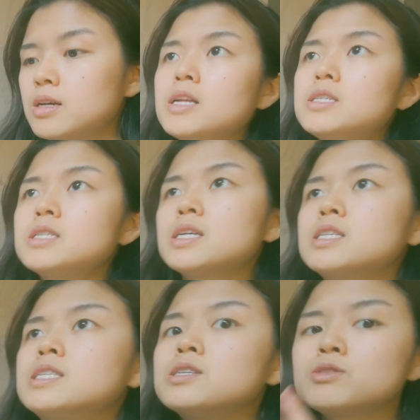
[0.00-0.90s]
It just like
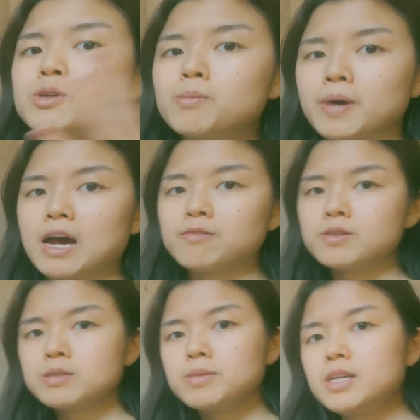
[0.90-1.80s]
still so
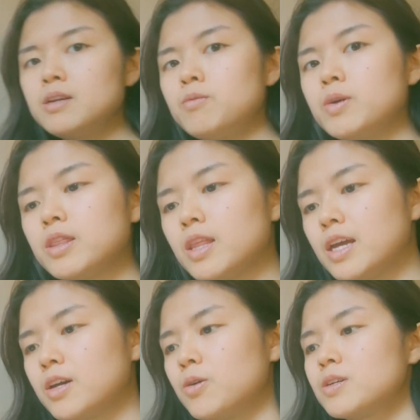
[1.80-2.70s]
baffles me with
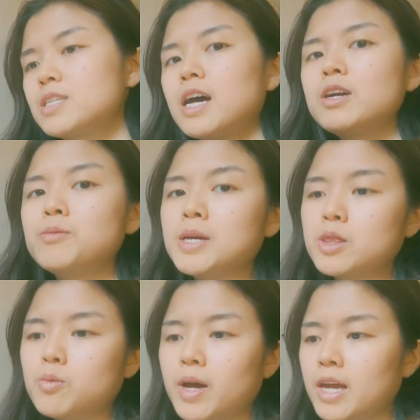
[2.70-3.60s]
like Hokusai, who made
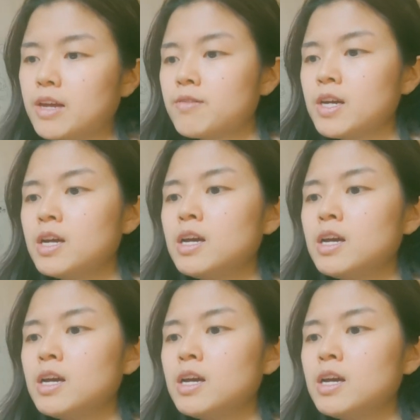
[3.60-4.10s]
The Wave.